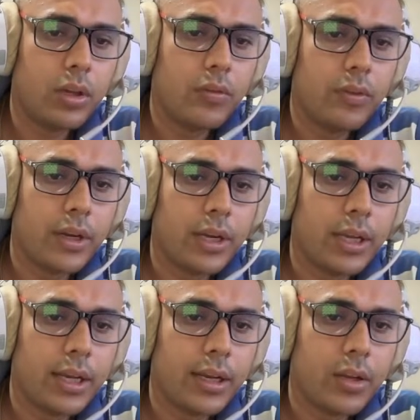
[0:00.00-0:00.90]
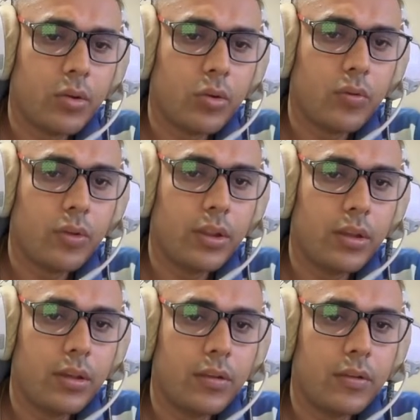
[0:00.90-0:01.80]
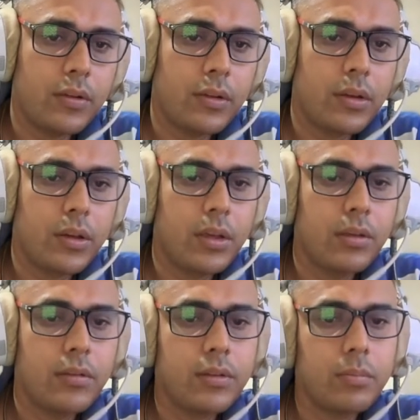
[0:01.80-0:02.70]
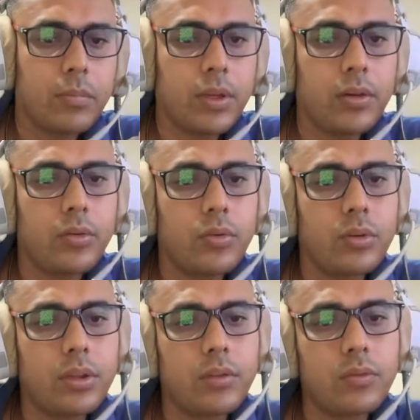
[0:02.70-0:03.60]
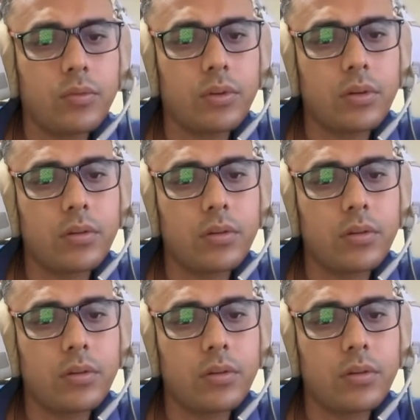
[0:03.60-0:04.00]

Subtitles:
If I directly go with this, we'll simply took this one.